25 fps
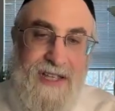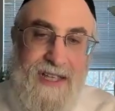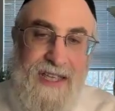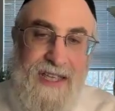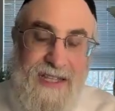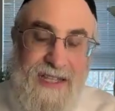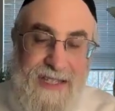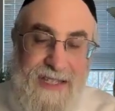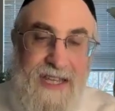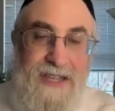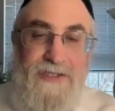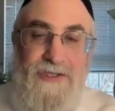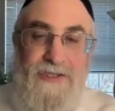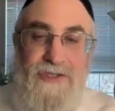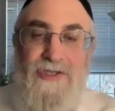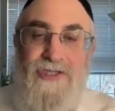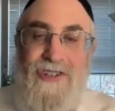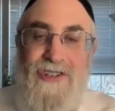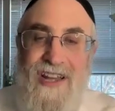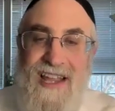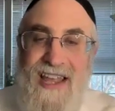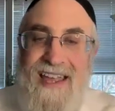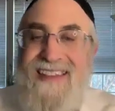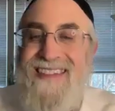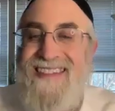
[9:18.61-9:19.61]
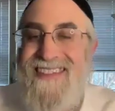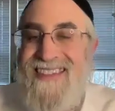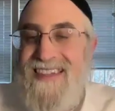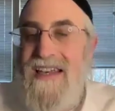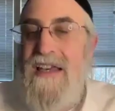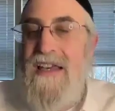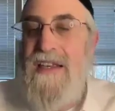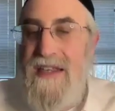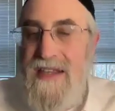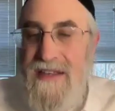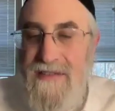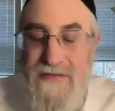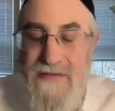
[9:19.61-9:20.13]
He says you should hate
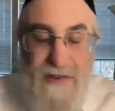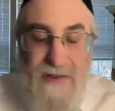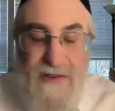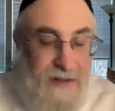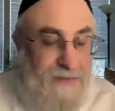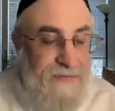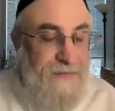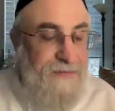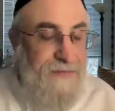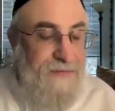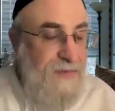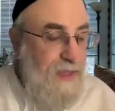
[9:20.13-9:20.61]
the evil.